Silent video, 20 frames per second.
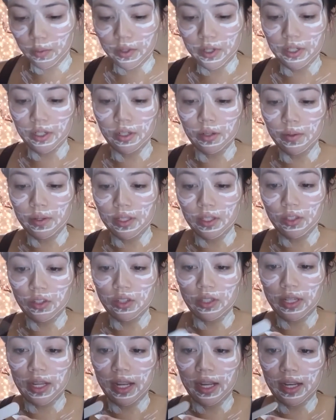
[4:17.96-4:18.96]
want to do is
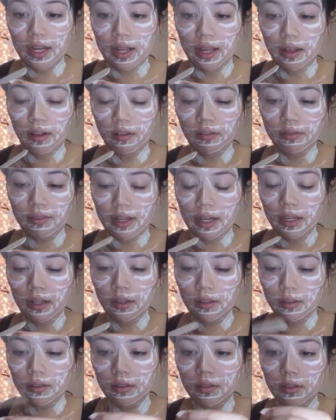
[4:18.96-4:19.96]
just take a nail
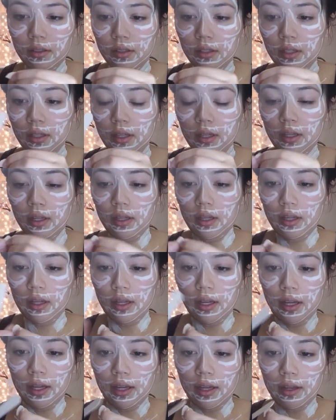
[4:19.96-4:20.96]
file
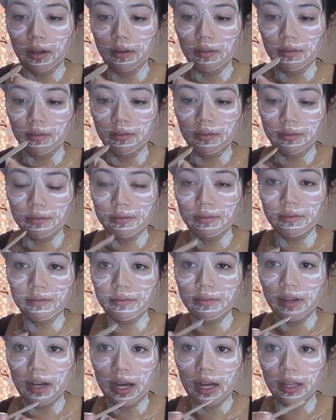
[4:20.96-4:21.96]
and
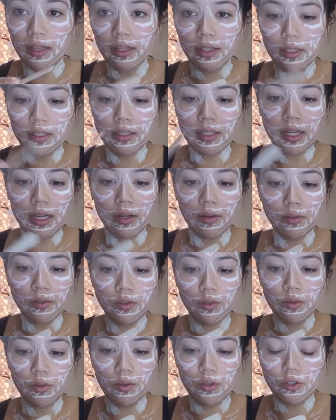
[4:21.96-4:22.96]
file it down
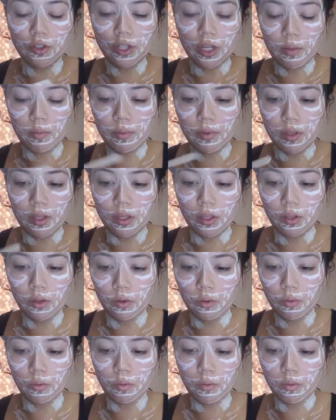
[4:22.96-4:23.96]
to the shape that
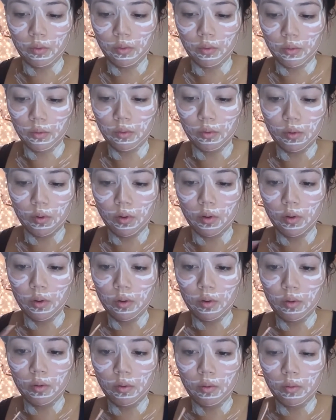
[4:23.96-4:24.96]
you
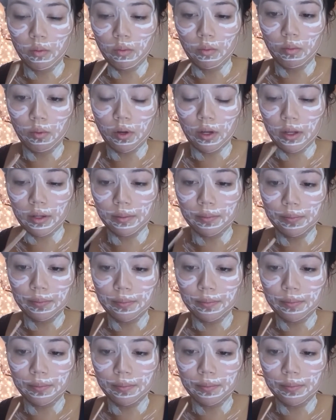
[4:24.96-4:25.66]
want.